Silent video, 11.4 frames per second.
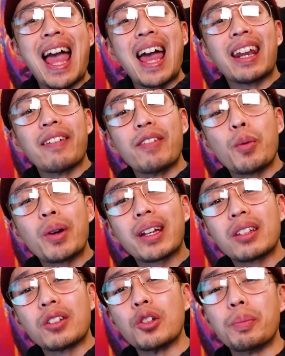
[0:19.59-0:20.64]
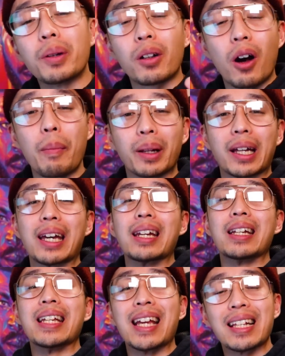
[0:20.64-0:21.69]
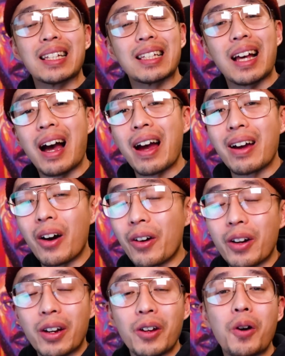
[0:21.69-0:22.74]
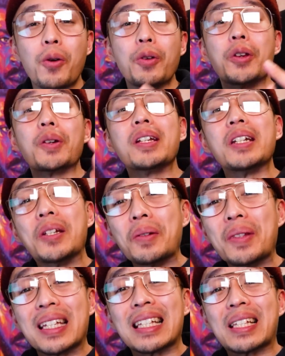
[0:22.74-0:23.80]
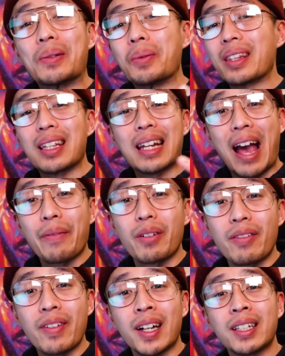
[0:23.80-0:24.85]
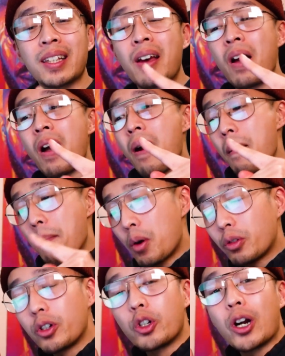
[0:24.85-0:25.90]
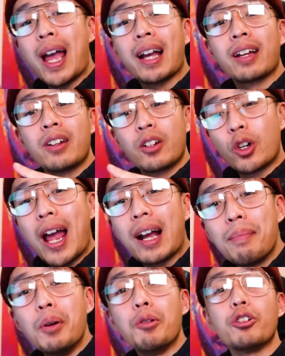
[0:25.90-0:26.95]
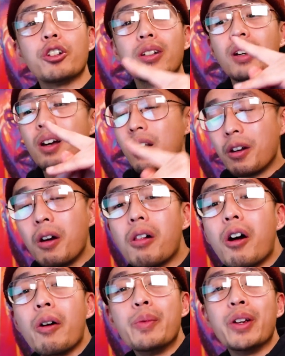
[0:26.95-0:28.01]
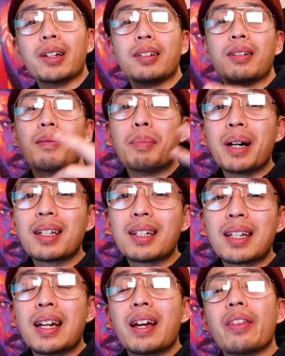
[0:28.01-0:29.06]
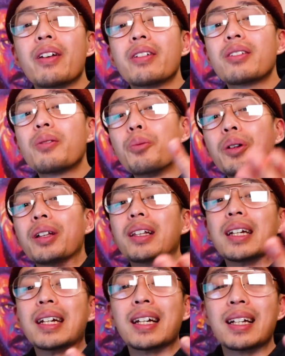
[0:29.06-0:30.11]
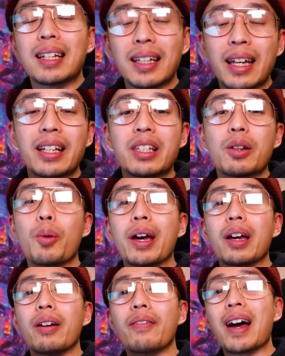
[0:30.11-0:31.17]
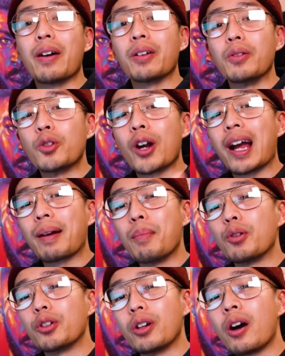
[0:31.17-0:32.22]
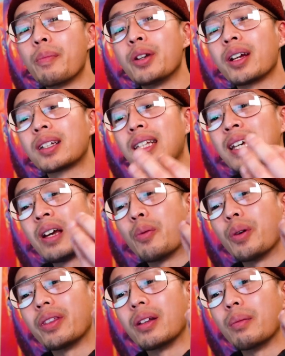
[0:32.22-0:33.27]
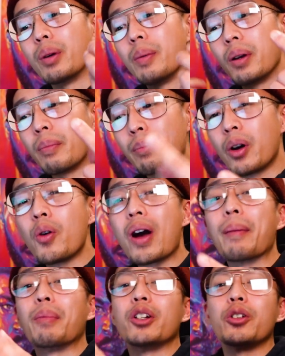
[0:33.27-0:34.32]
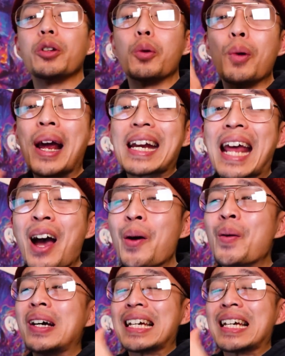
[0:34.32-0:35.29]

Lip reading: And if you want to get super complicated, yes, I already know you can do this within After Effects, motion track, track motion, null object. But there's a really lazy way of how you track motion objects within Premiere Pro. I'm going to show you right now